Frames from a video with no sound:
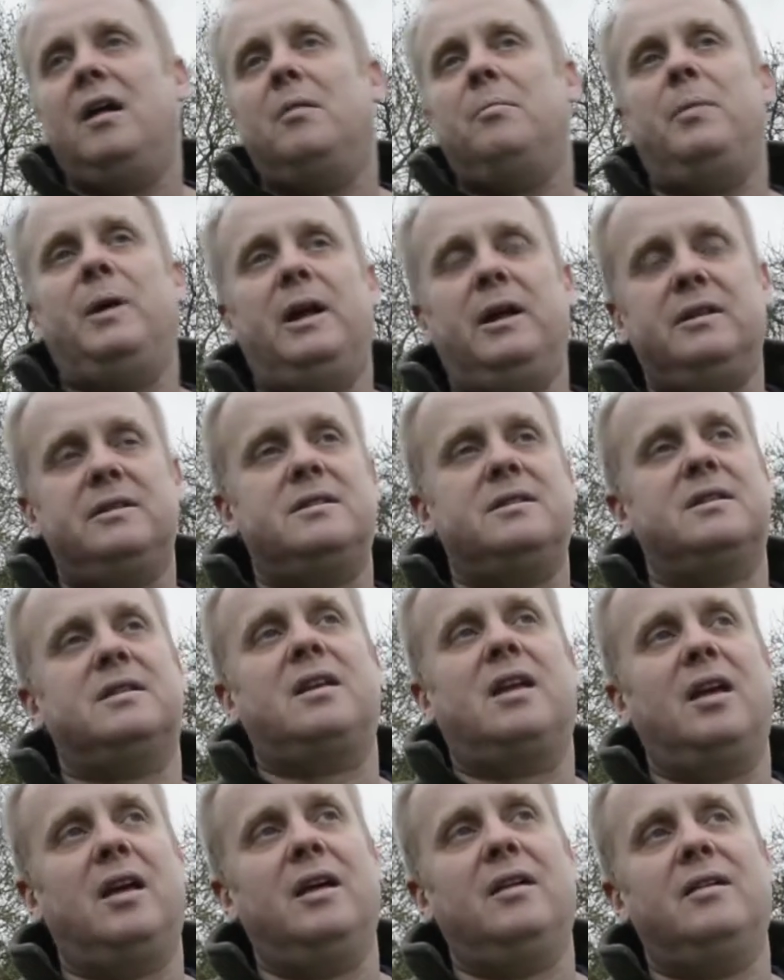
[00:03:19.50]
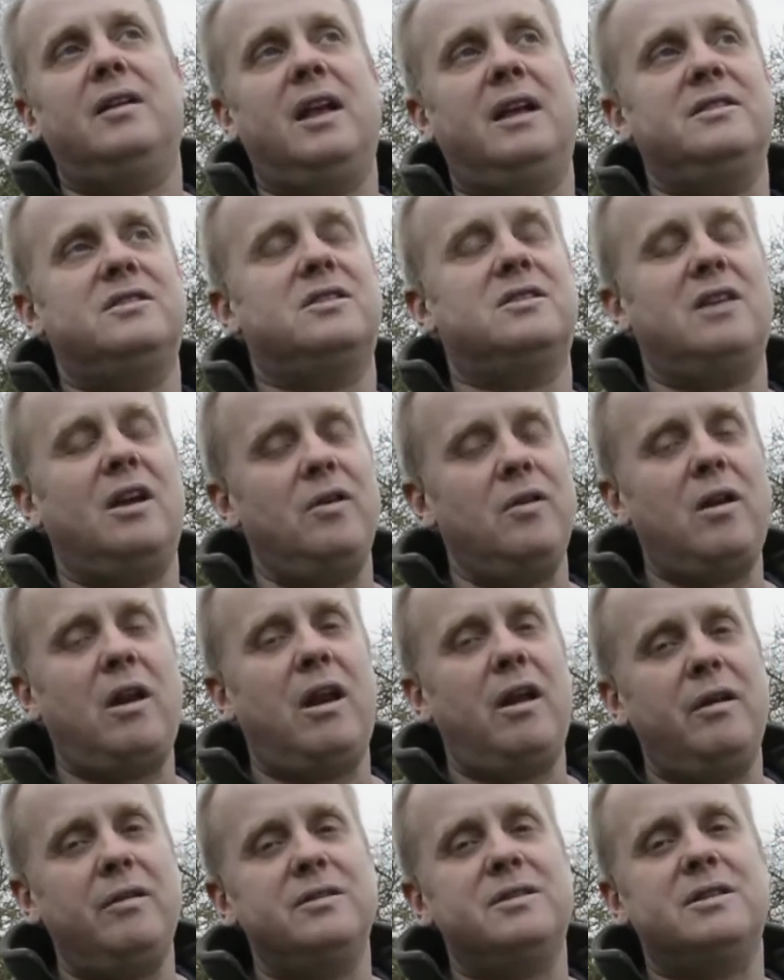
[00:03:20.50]
but it's so
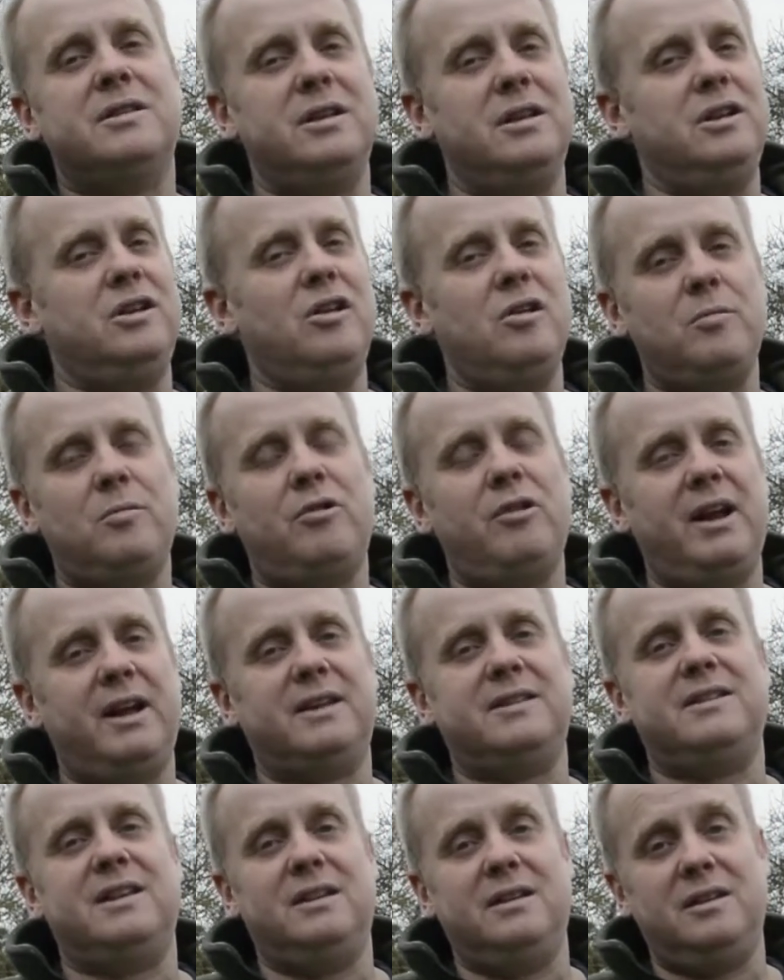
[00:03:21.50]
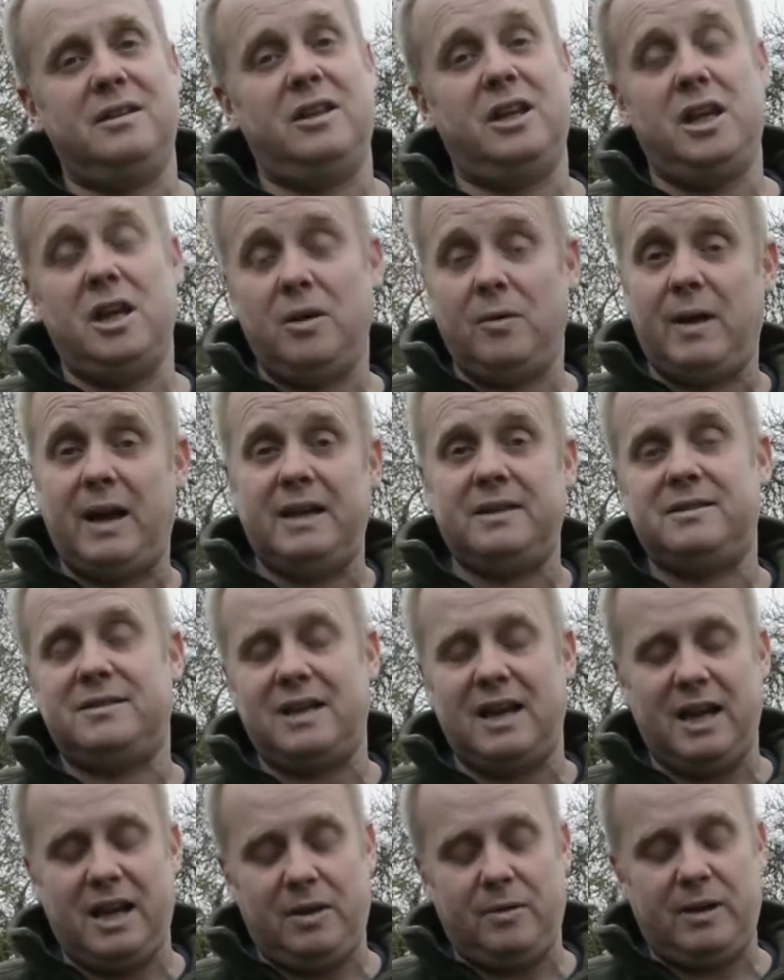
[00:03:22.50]
close that Umarex in the US
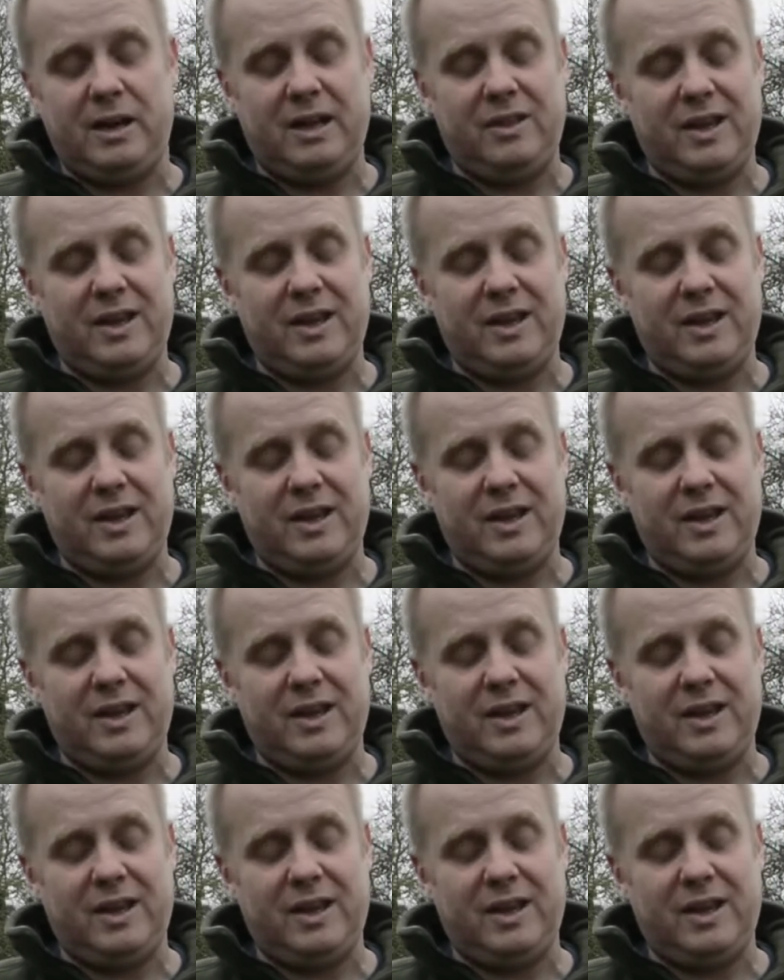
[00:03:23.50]
anyway,